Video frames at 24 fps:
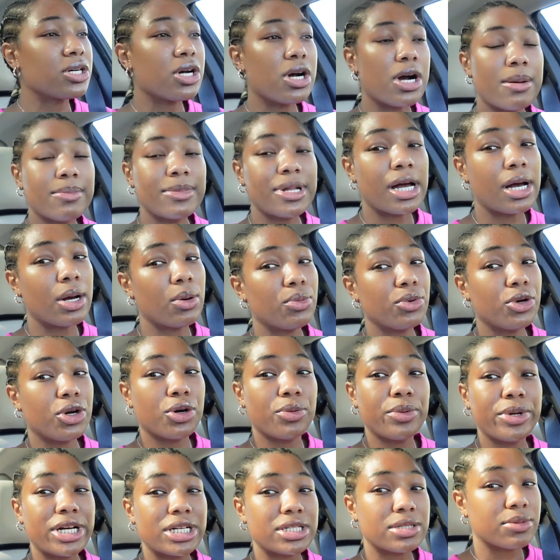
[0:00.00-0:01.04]

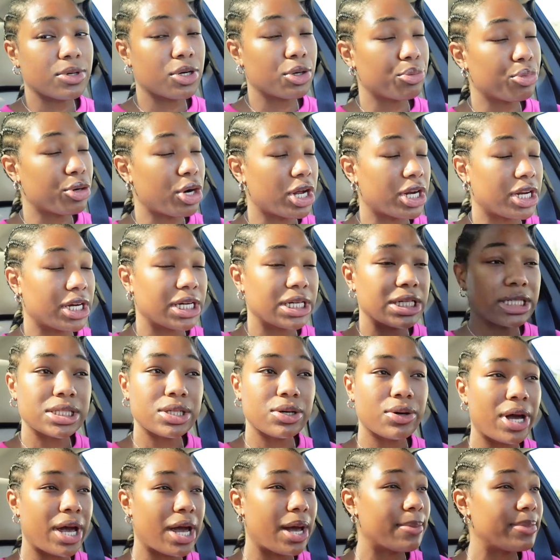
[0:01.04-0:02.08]
girl, we got some good products,
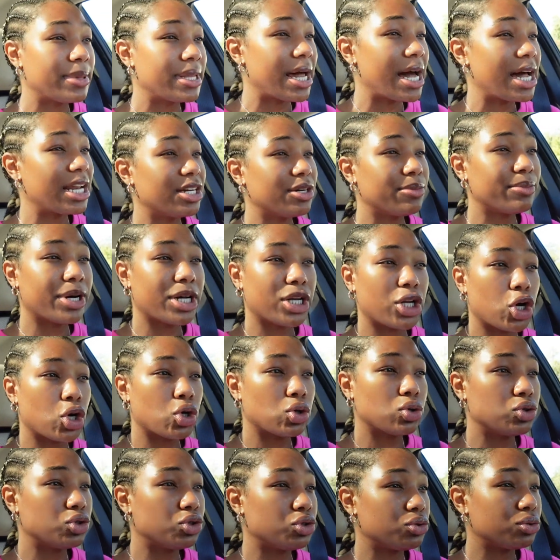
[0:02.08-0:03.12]
okay? I'm not even about to
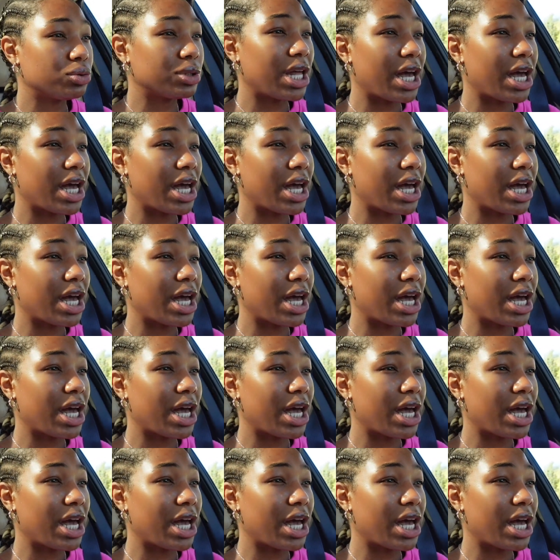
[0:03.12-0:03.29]
hold you.